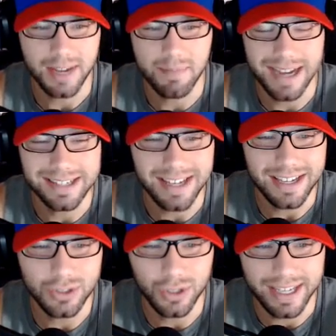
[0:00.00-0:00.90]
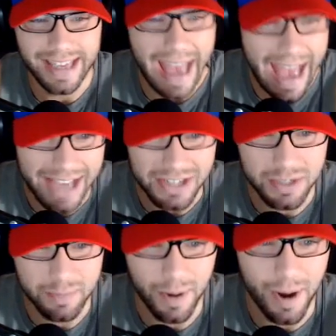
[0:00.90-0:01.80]
and my teaser
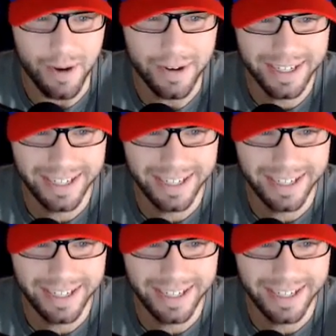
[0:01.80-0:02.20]
cashed, bro.